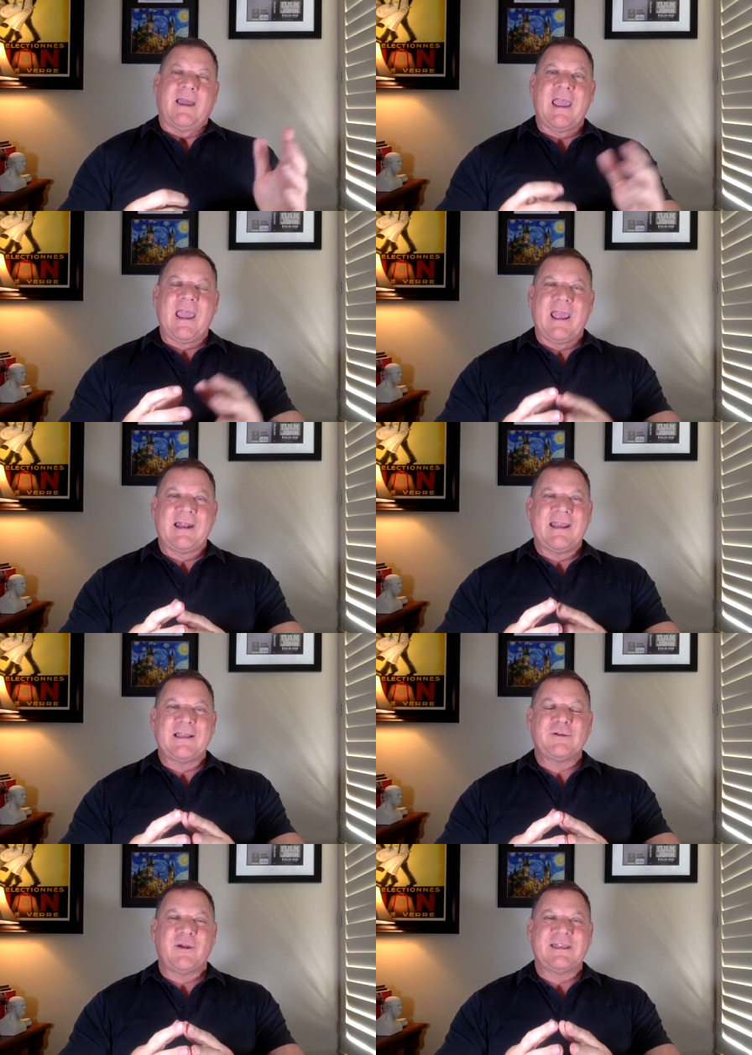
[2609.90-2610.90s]
and
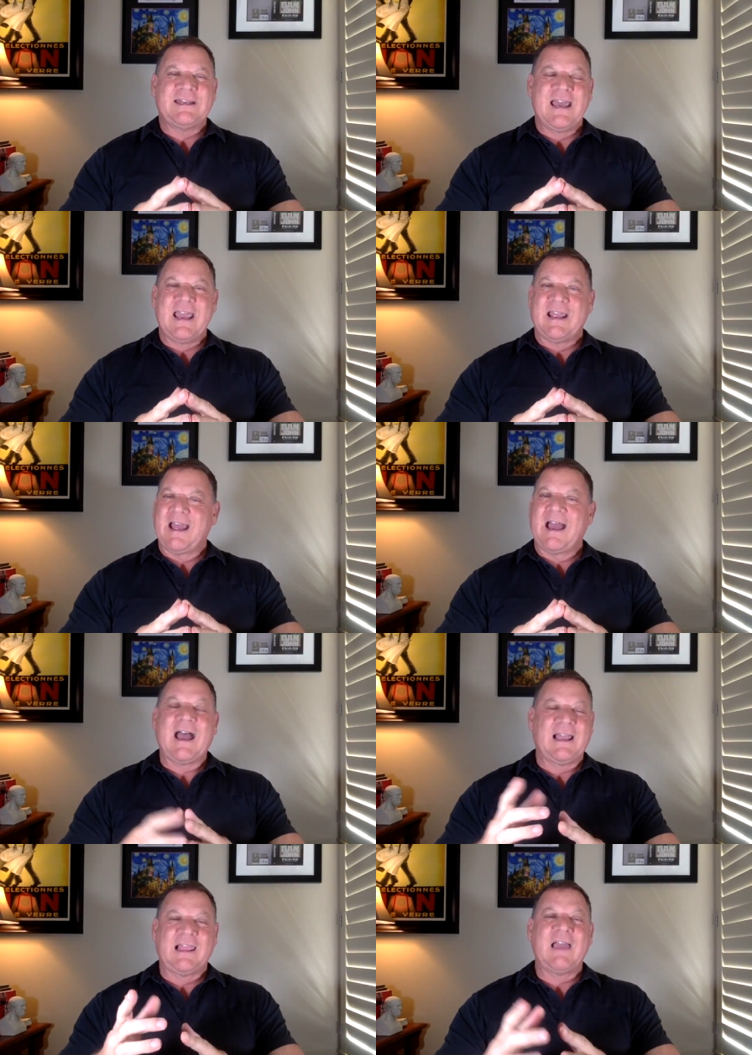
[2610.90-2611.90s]
enjoy the day
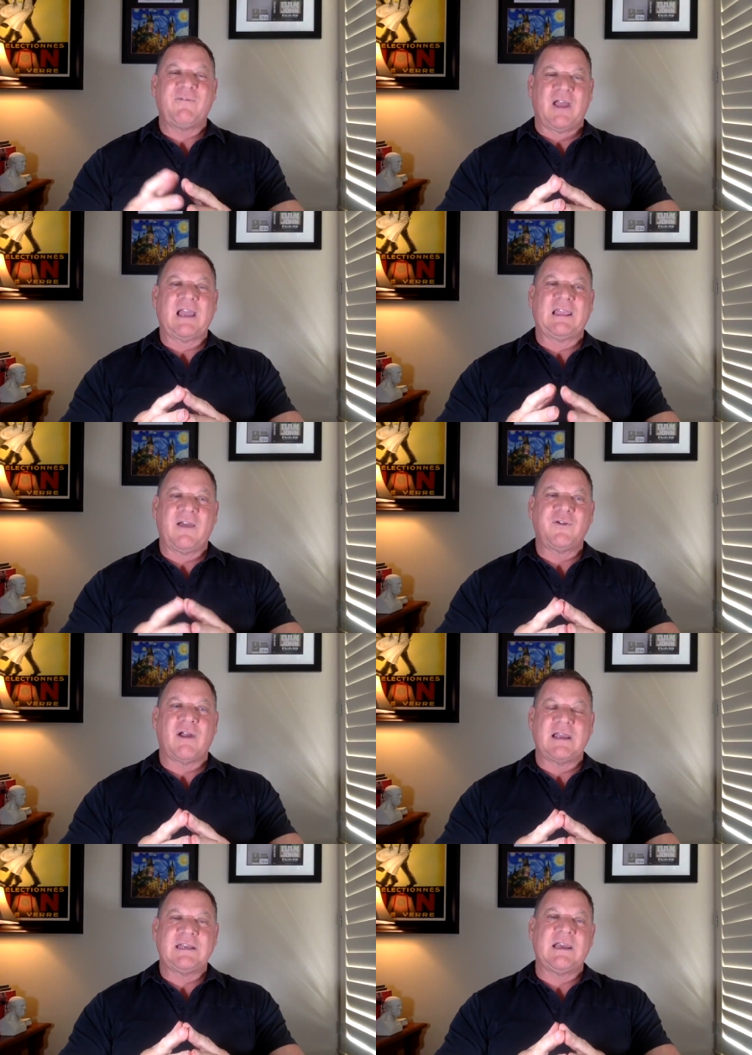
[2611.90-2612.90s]
i love i love
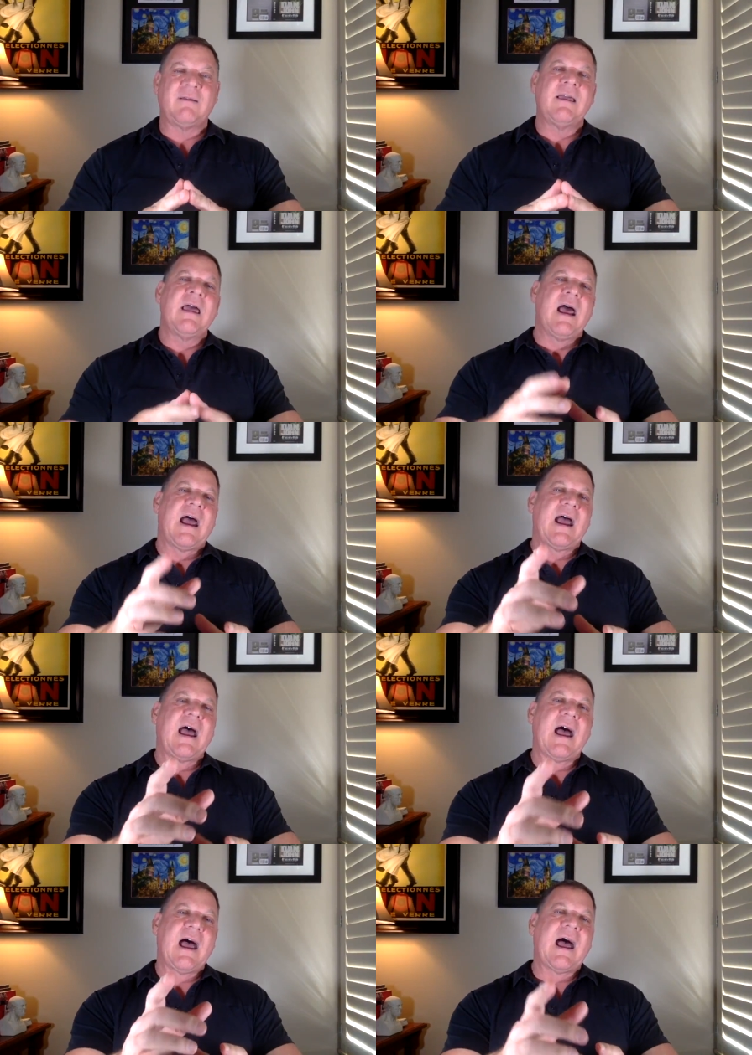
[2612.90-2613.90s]
your idea
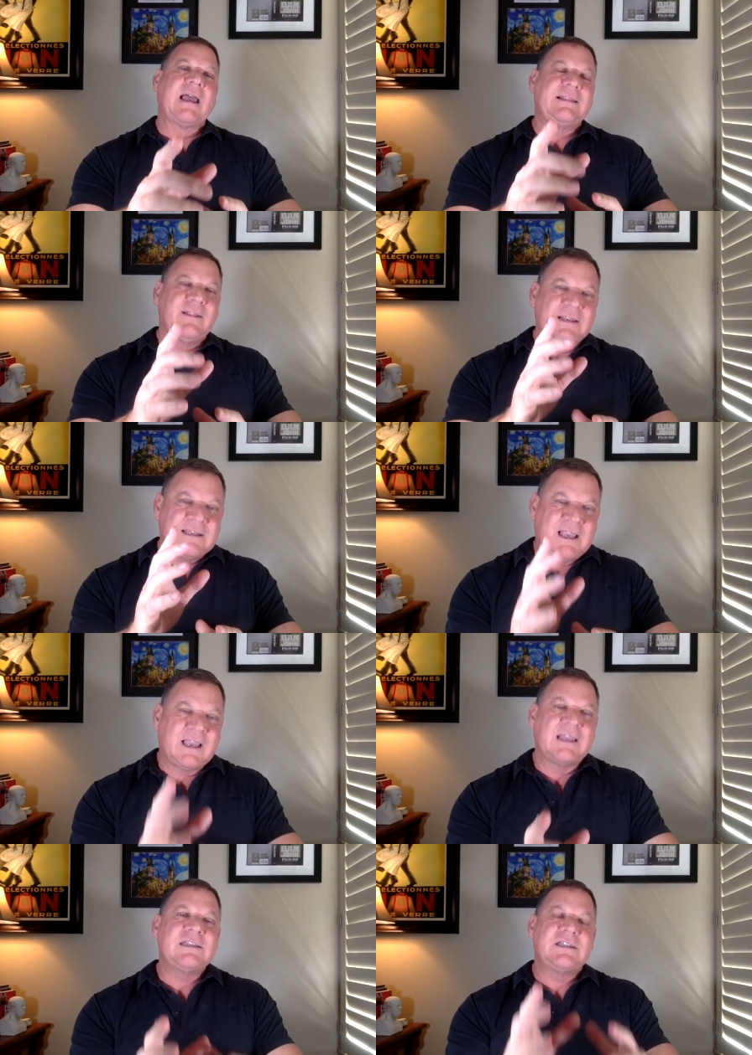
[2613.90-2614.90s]
i
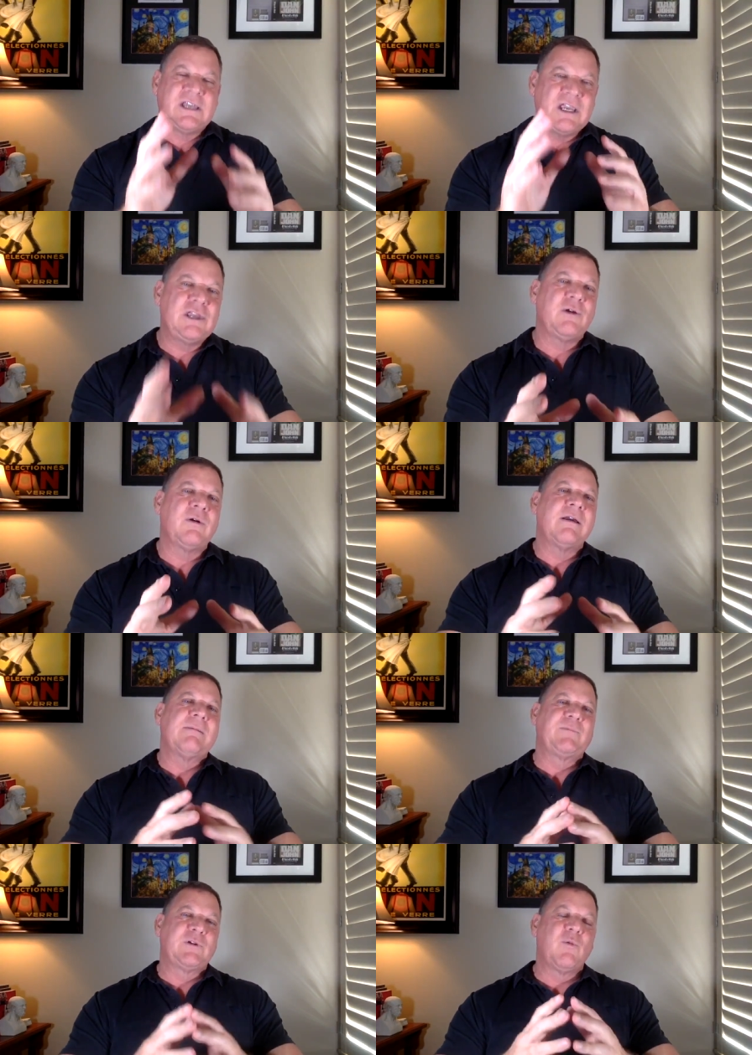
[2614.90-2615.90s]
continue
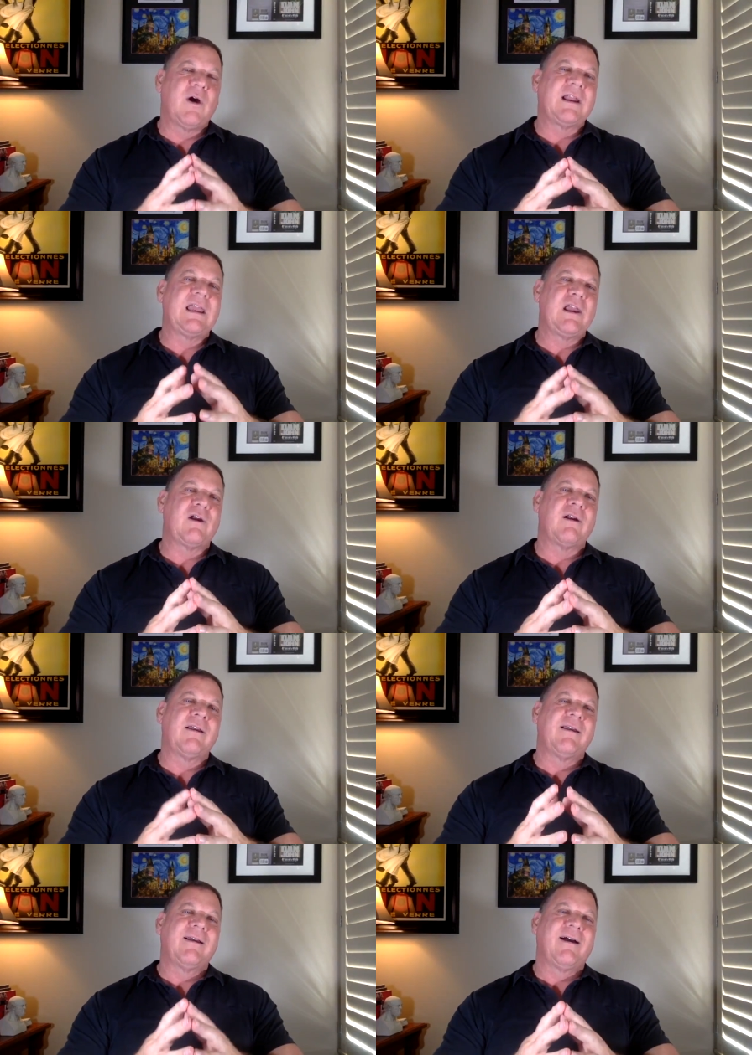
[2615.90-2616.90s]
to want to hear
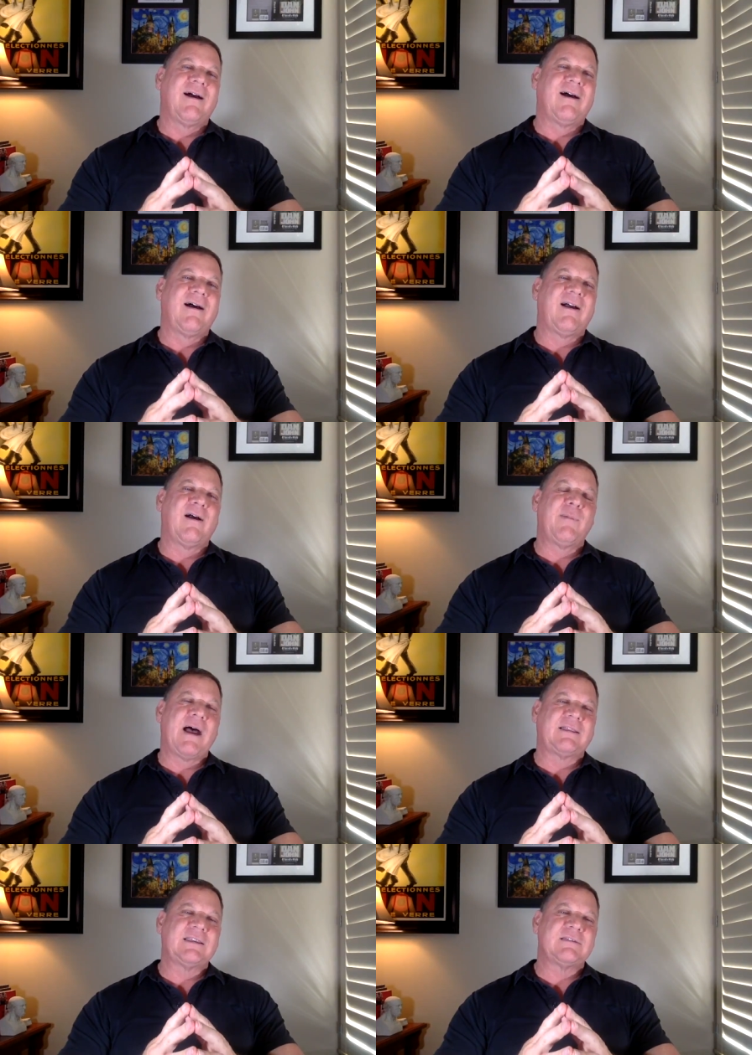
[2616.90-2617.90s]
uh,
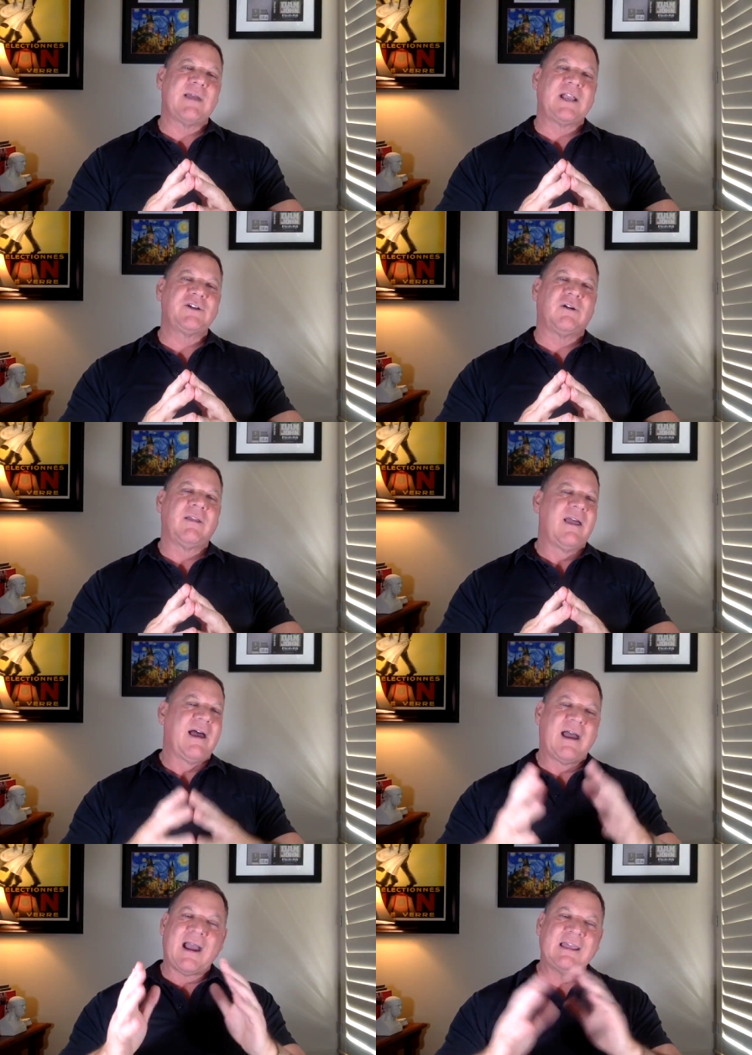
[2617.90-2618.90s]
about this nigel
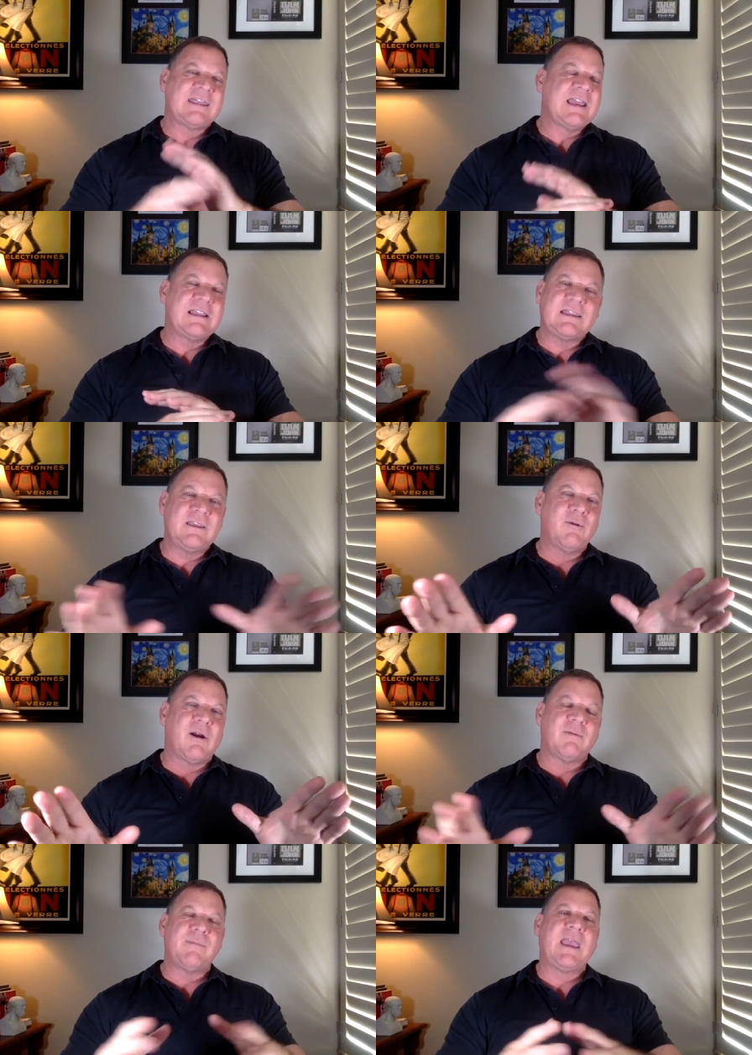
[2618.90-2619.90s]
i think you
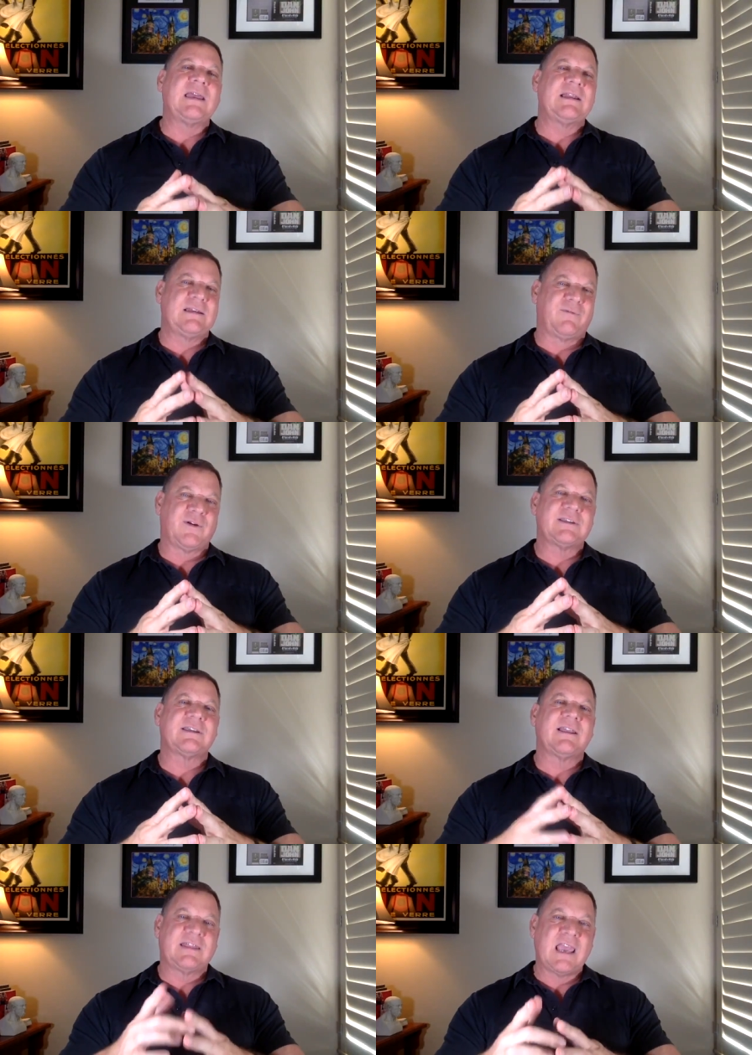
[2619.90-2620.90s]
are making a
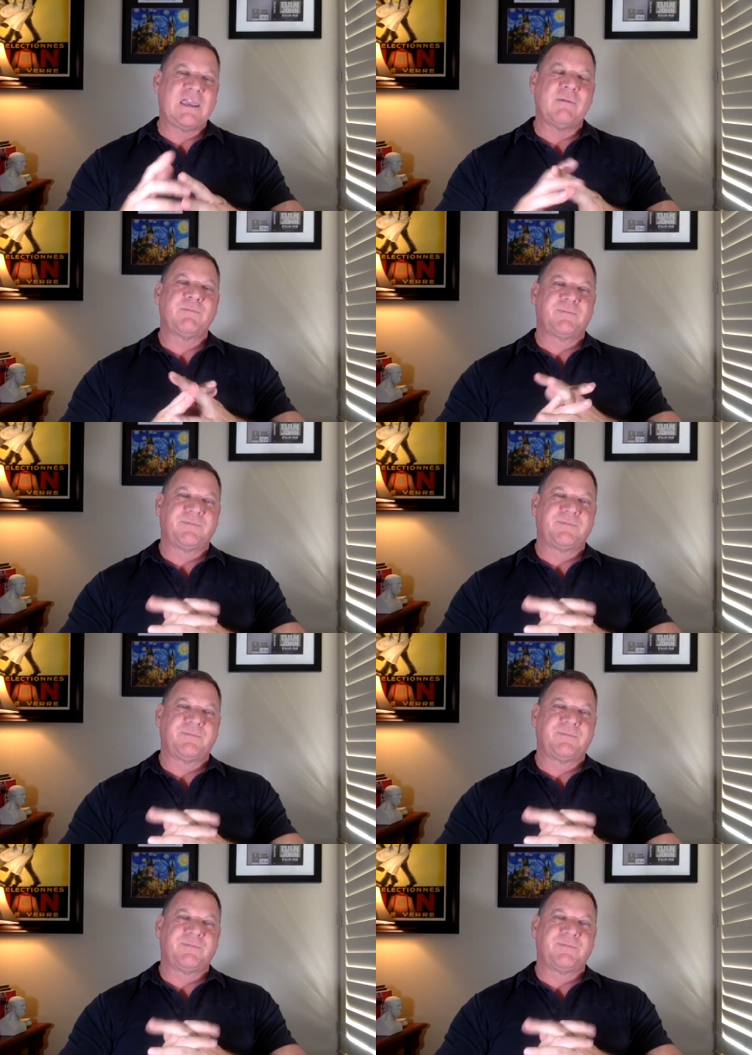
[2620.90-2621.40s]
difference thank you